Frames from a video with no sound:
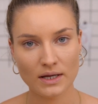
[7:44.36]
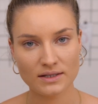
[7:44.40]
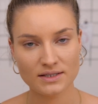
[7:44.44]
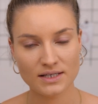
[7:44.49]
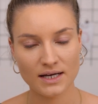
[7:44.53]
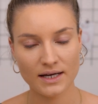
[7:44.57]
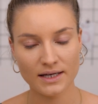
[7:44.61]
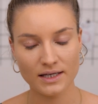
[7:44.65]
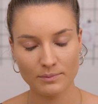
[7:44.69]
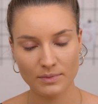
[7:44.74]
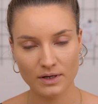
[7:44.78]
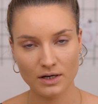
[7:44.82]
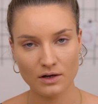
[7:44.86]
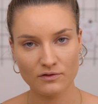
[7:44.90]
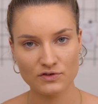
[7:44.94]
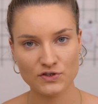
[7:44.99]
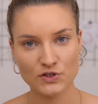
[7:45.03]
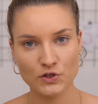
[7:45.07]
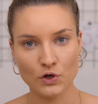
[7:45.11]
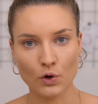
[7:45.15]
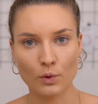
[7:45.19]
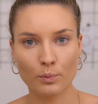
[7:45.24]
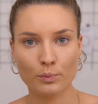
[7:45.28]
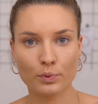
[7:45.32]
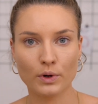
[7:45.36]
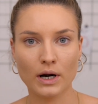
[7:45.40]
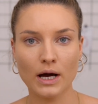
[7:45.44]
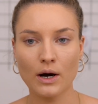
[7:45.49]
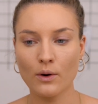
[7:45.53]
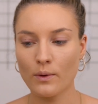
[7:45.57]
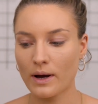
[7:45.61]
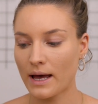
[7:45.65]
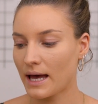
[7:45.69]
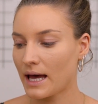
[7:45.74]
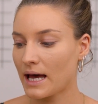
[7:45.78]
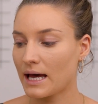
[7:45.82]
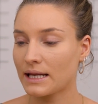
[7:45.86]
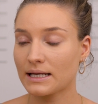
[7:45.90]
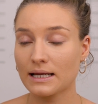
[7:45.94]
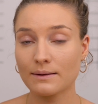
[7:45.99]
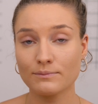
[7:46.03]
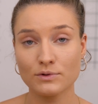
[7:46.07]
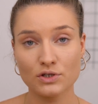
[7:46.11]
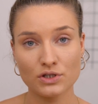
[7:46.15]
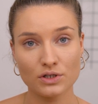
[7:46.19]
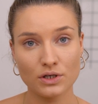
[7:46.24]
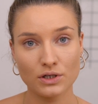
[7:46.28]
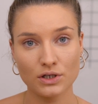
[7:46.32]
a tiny bit of soap brow, and
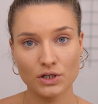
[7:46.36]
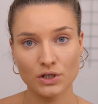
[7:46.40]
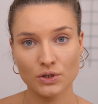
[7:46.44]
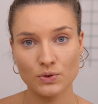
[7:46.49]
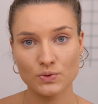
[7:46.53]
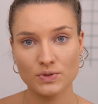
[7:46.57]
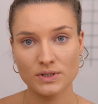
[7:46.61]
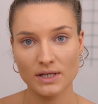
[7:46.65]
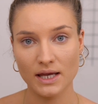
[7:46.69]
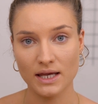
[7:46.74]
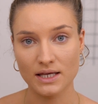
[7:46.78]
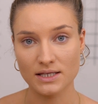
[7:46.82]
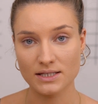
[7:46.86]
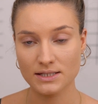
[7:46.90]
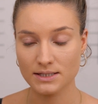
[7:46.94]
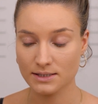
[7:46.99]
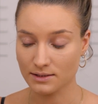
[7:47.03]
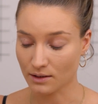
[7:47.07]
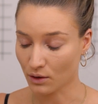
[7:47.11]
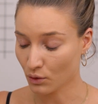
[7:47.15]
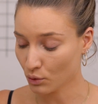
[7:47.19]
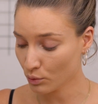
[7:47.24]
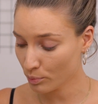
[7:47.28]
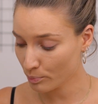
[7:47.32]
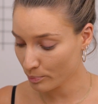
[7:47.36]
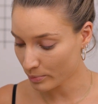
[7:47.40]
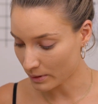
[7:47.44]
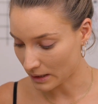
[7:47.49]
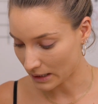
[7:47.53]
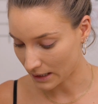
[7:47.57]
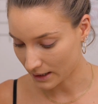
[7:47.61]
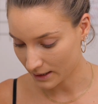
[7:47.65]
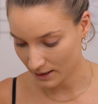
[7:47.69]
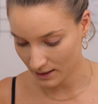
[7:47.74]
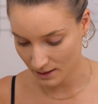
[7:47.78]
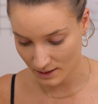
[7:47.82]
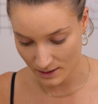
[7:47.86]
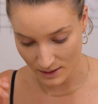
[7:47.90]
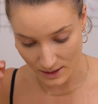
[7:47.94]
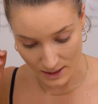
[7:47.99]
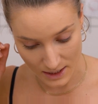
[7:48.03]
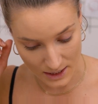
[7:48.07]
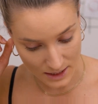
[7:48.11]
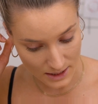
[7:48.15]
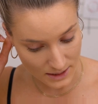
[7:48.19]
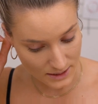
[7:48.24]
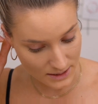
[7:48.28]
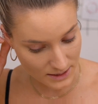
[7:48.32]
I'm just gonna use a soap like
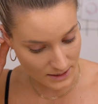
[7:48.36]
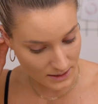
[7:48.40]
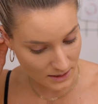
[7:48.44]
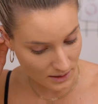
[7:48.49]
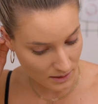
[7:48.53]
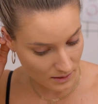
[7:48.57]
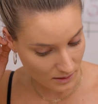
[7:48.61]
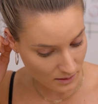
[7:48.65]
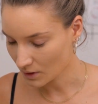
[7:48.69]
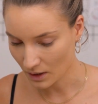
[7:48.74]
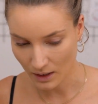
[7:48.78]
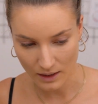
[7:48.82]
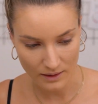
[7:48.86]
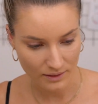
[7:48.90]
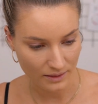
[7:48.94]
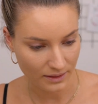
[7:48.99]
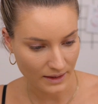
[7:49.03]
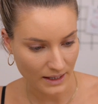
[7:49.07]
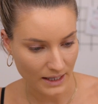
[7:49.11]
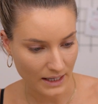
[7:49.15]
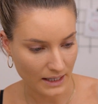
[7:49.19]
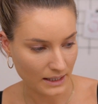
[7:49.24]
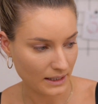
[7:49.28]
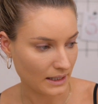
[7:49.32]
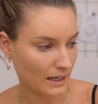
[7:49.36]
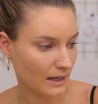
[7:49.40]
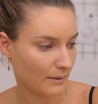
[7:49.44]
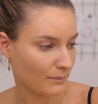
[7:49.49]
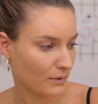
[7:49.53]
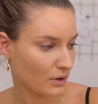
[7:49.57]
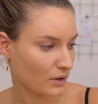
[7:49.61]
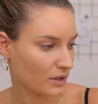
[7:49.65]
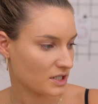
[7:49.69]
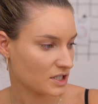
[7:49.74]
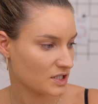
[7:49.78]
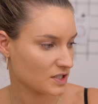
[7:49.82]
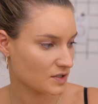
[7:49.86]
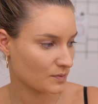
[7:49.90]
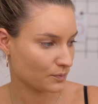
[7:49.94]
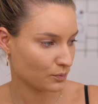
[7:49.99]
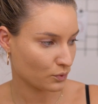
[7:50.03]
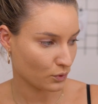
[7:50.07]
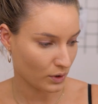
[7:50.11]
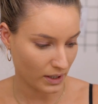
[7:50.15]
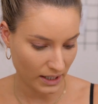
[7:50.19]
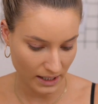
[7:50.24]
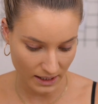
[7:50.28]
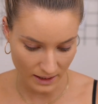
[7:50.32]
this, and then I'm gonna
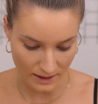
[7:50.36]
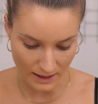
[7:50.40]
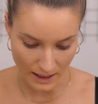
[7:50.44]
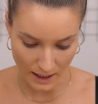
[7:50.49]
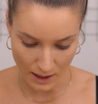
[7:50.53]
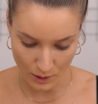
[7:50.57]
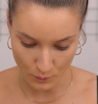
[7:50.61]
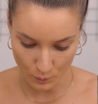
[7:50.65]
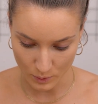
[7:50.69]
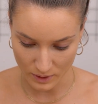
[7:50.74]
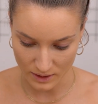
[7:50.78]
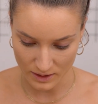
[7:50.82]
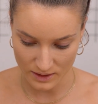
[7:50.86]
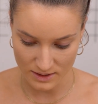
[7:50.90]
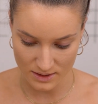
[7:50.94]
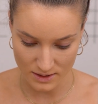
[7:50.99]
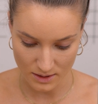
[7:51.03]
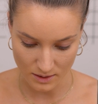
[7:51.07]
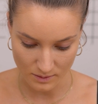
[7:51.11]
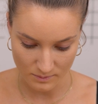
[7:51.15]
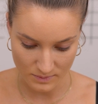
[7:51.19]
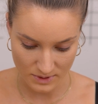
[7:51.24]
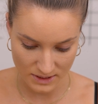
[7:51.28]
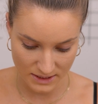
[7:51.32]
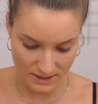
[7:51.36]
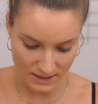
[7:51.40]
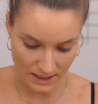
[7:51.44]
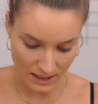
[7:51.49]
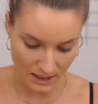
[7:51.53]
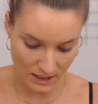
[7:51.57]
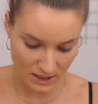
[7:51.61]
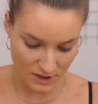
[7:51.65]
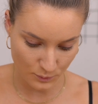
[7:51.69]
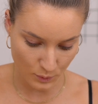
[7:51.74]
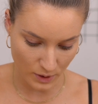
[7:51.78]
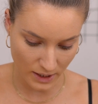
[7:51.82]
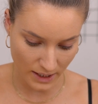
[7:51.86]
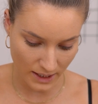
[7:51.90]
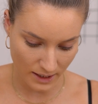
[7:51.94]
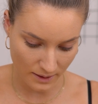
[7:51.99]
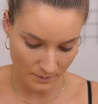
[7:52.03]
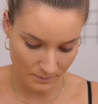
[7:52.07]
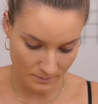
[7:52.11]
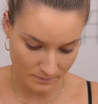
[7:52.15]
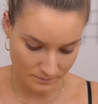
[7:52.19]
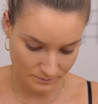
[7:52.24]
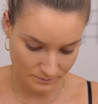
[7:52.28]
spray that with some setting spray.